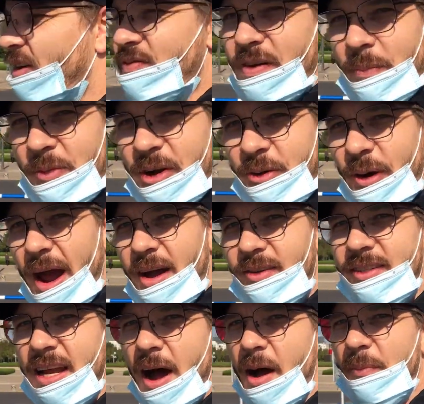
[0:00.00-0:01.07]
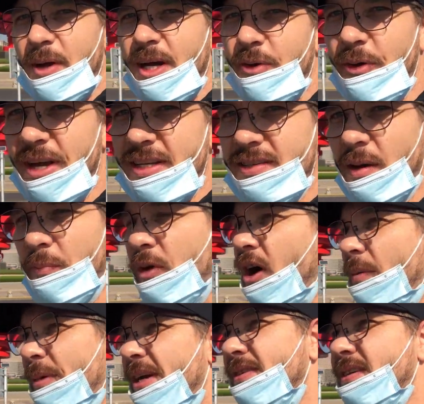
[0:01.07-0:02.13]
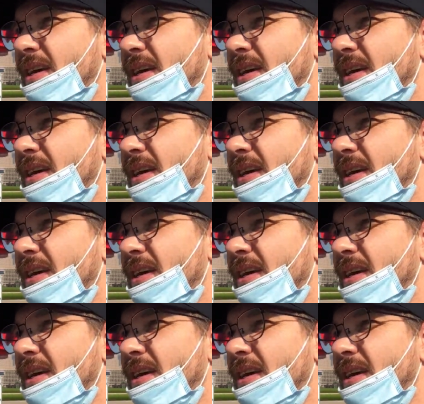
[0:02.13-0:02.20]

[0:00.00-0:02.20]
from the ground. Now I'm going to read some comments